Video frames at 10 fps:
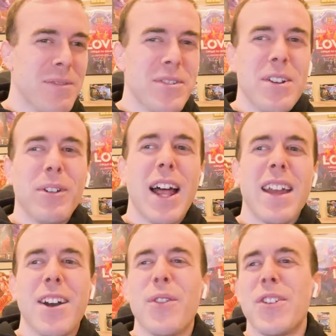There was no
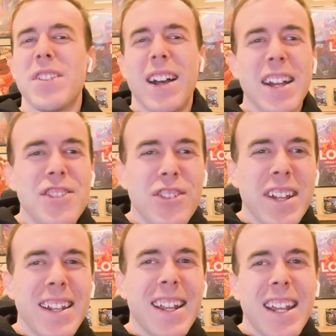like, oh, there's a
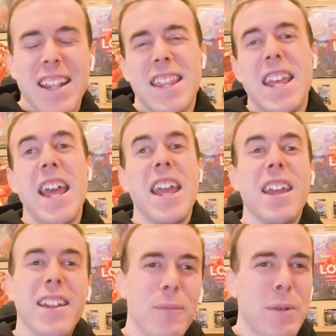hundred, and
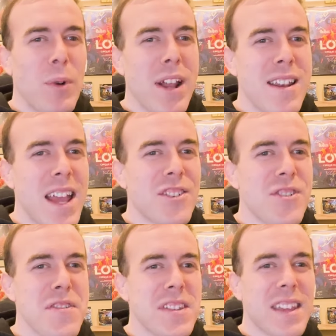then we printed
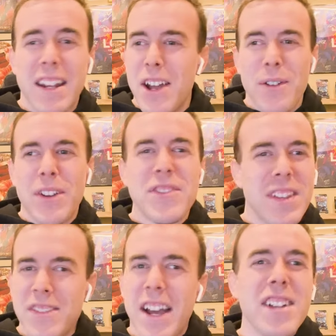extras. Yeah. It's like, no, there's
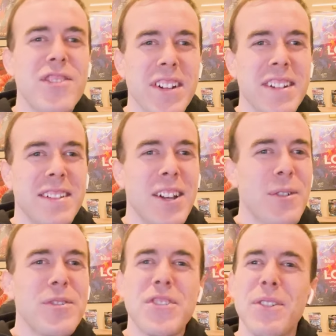there's a hundred.
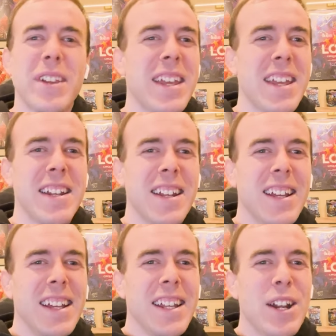Owners don't yep.
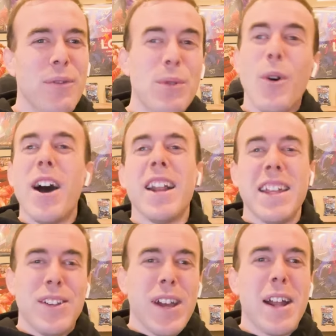get, you know, if you want
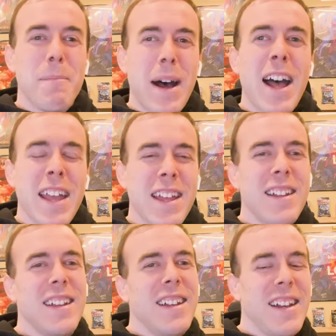it, you got to buy
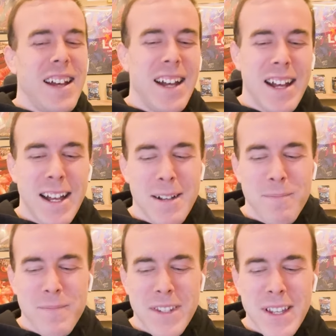it.
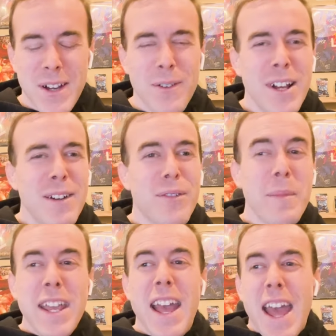Um, so for
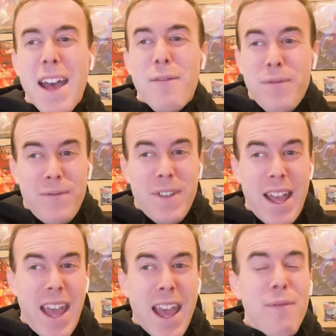me, I have I
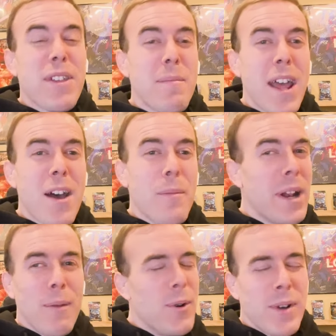have them now, but
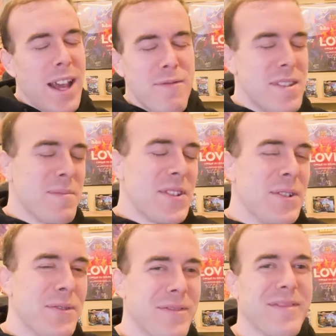I won't have them soon.